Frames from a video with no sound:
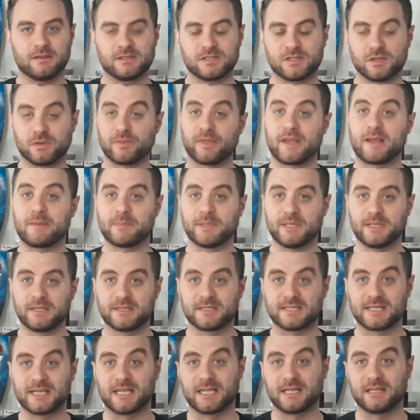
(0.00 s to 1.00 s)
So that being
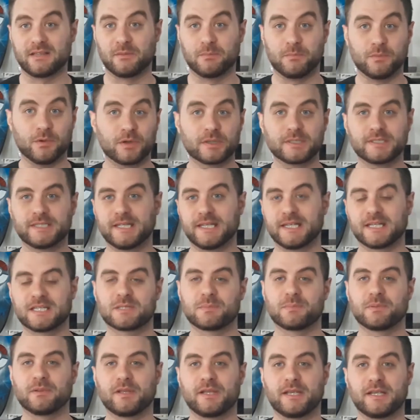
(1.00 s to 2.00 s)
said, the book takes
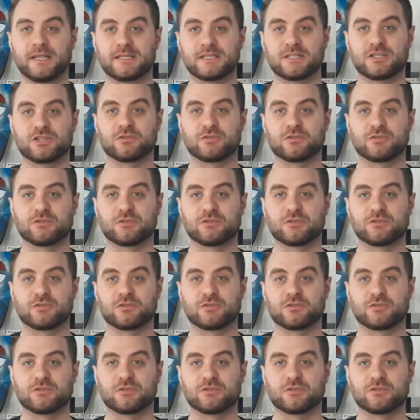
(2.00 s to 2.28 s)
place